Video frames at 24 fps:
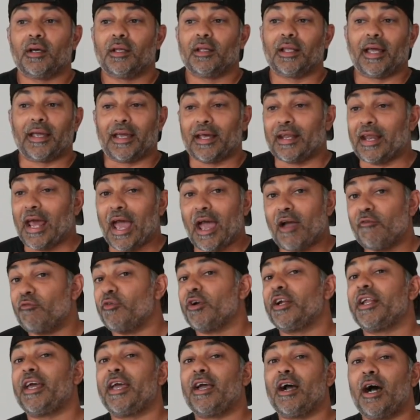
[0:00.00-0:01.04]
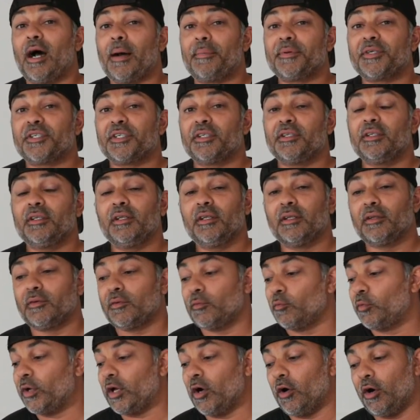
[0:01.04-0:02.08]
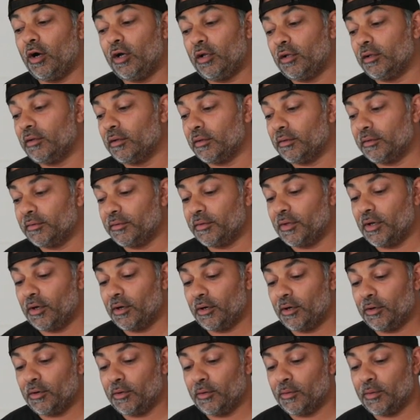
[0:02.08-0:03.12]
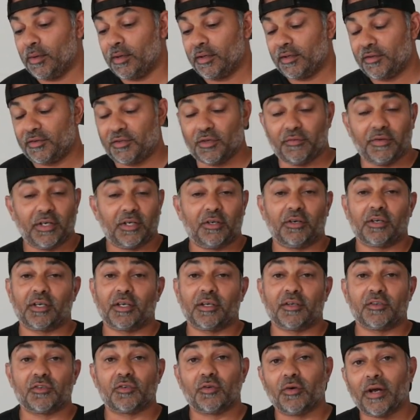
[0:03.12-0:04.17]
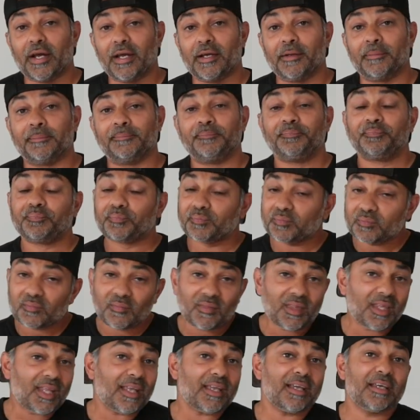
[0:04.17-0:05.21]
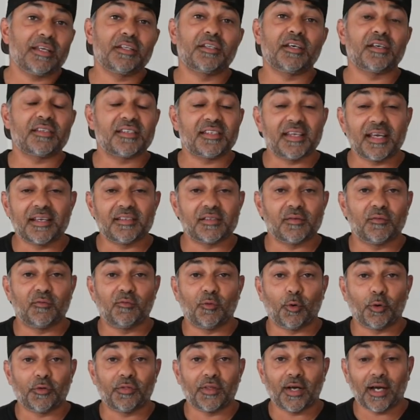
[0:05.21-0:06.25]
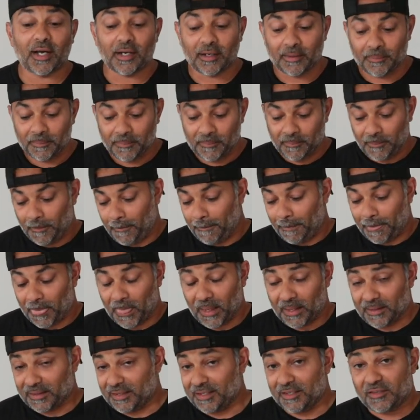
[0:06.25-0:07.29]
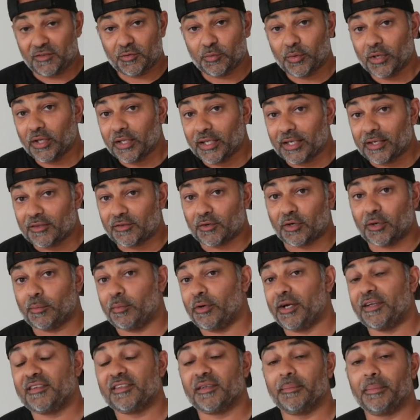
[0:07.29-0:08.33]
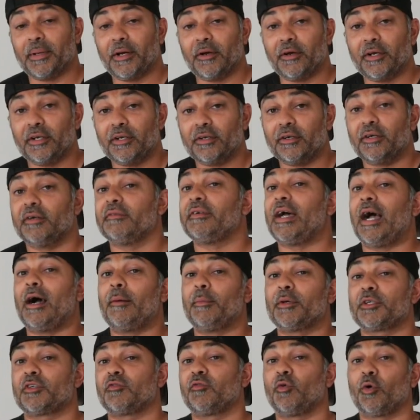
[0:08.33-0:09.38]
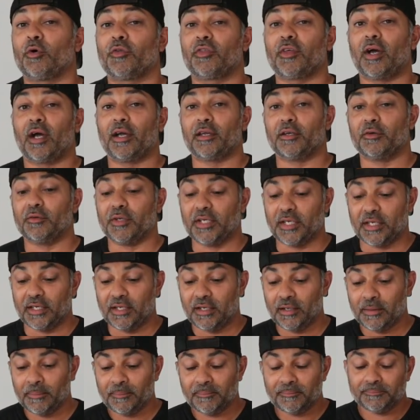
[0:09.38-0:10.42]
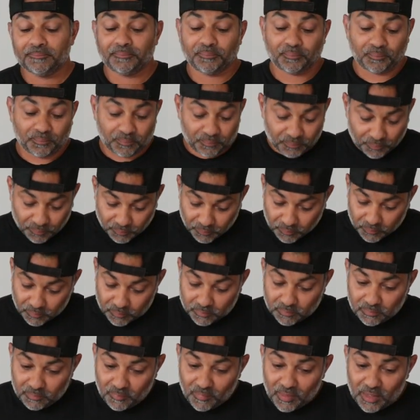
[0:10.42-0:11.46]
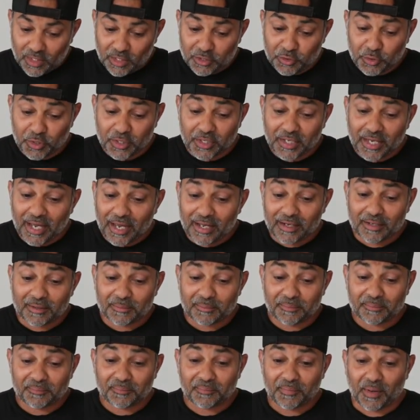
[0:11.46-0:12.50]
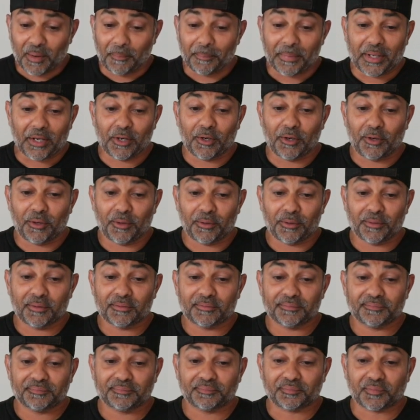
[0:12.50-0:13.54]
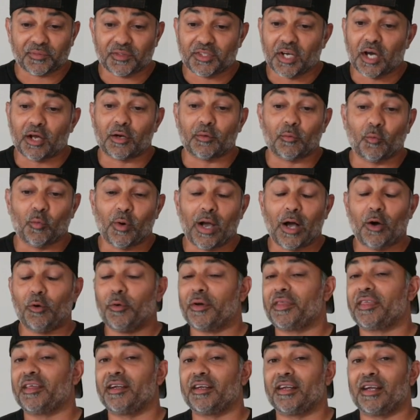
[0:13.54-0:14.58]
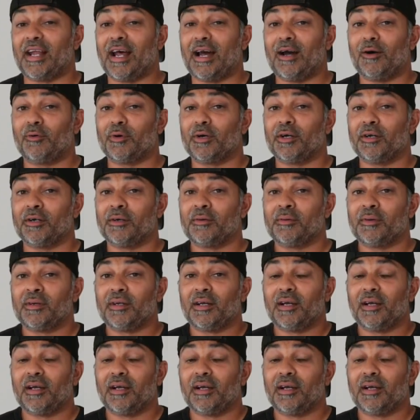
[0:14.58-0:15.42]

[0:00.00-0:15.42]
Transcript: like an everyday option. We all know sous vide cooking is great. It does take some forethought. This really sort of breaks the barrier of how much forethought you need. You can get a meal done well within an hour,